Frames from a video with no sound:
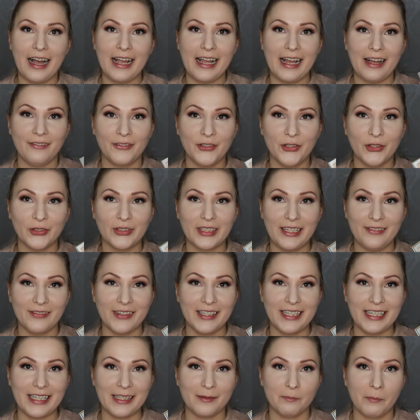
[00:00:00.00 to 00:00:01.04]
I have not
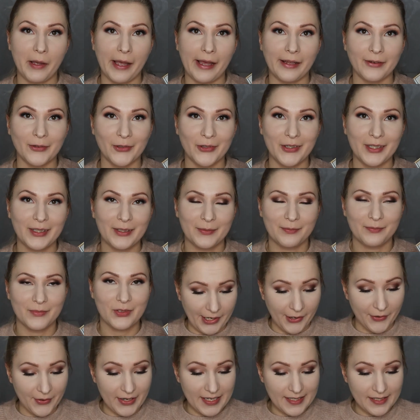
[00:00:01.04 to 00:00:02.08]
even hit pan on it.
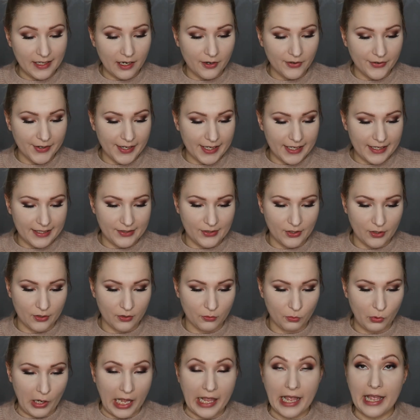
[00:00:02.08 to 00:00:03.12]
There is a
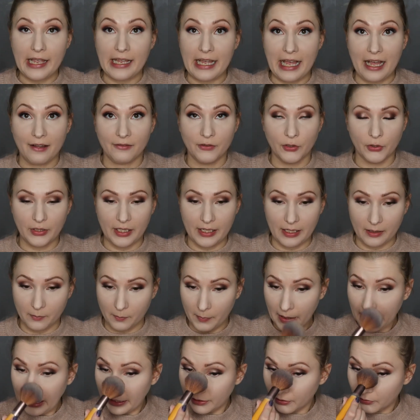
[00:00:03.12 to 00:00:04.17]
reason why I have not hit
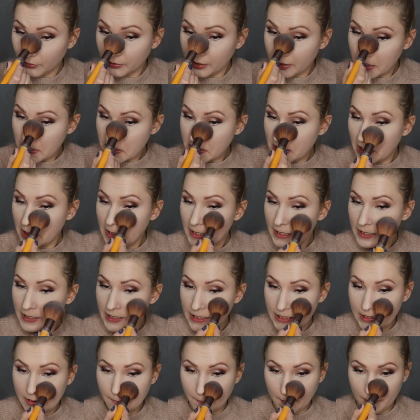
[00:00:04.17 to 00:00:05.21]
pan on this. It
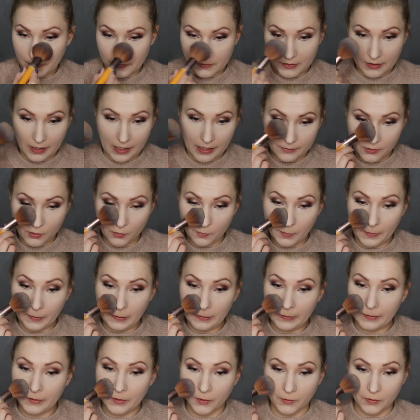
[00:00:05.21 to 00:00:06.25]
is because I
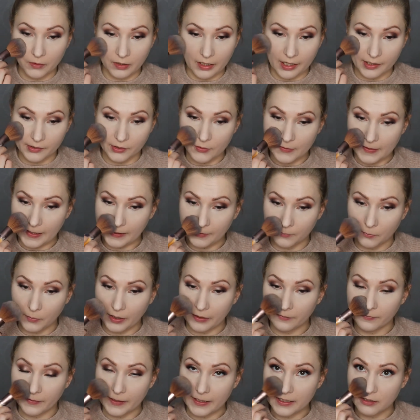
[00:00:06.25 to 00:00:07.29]
typically don't like to set
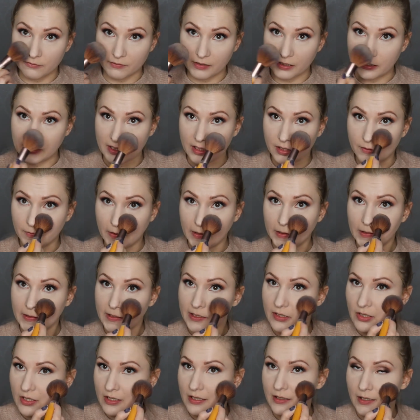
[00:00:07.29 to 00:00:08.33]
my face with this one.
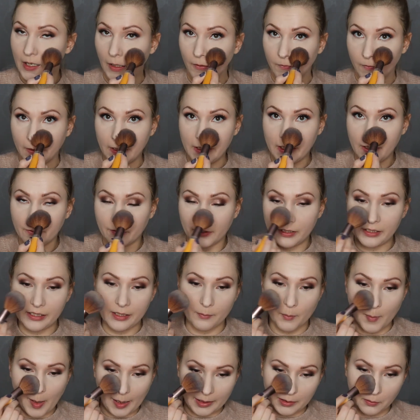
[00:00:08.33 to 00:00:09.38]
This is a really
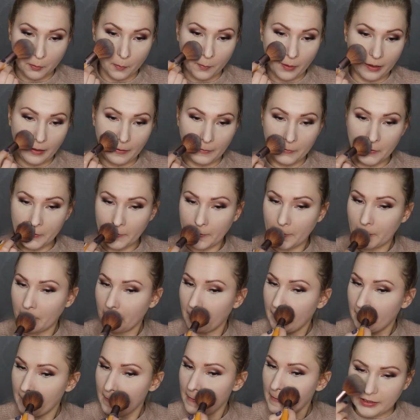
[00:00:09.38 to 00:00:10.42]
matte
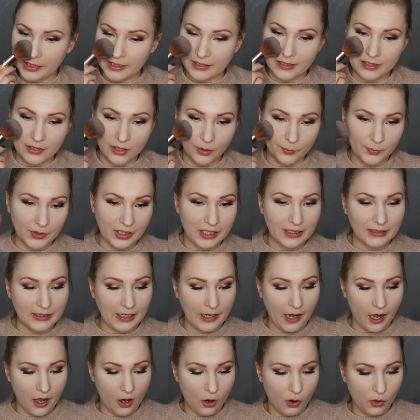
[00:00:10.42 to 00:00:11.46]
powder. This is something that
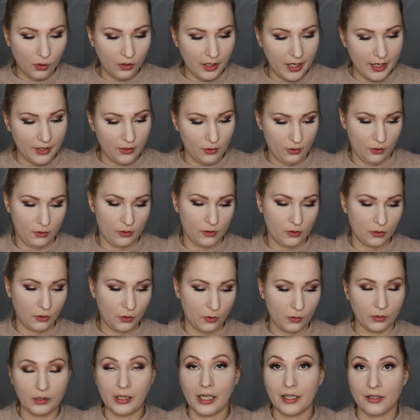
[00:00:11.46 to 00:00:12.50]
I only use
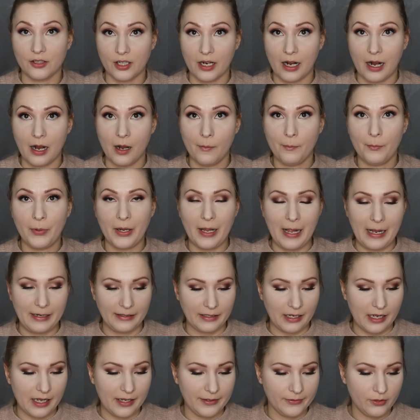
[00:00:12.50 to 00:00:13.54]
to touch up,
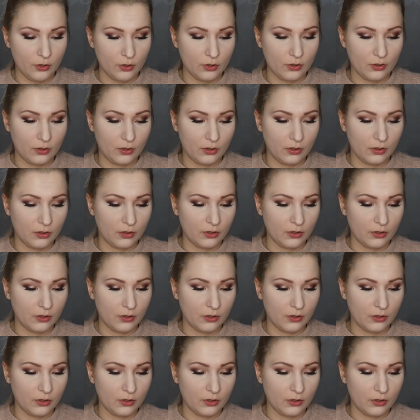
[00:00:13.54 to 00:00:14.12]
and I just